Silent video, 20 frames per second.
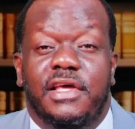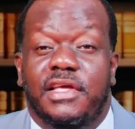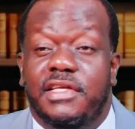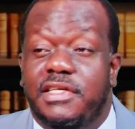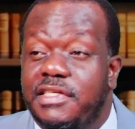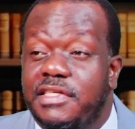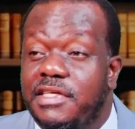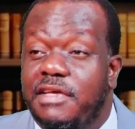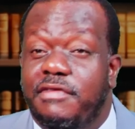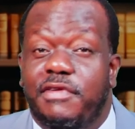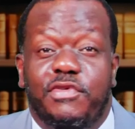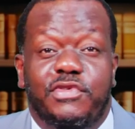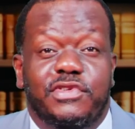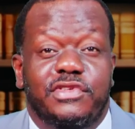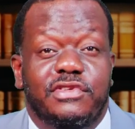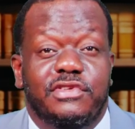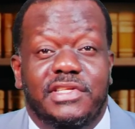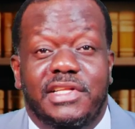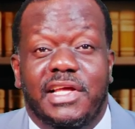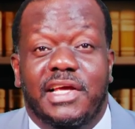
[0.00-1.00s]
Jerry Savelle was
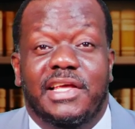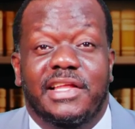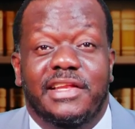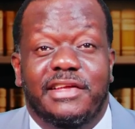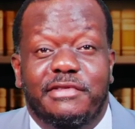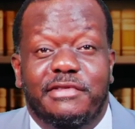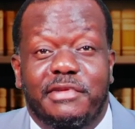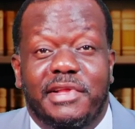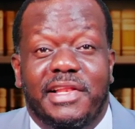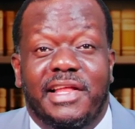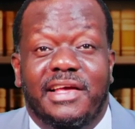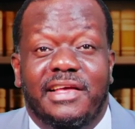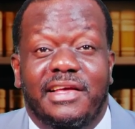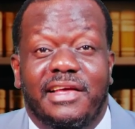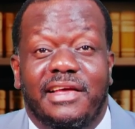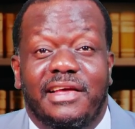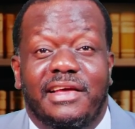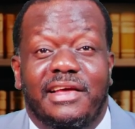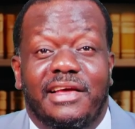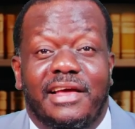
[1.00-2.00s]
looking at Kenneth Copeland like,
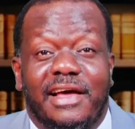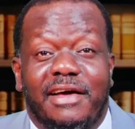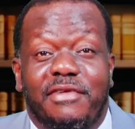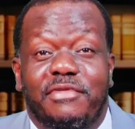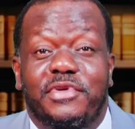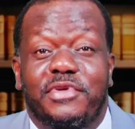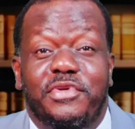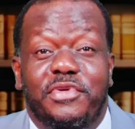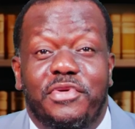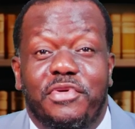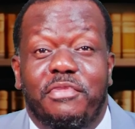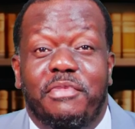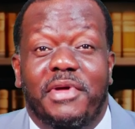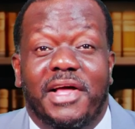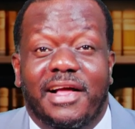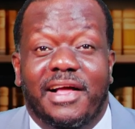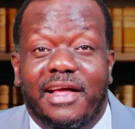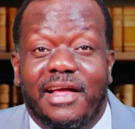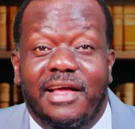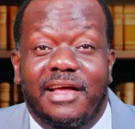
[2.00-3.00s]
how are we going to go
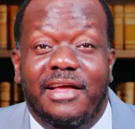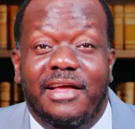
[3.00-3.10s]
back?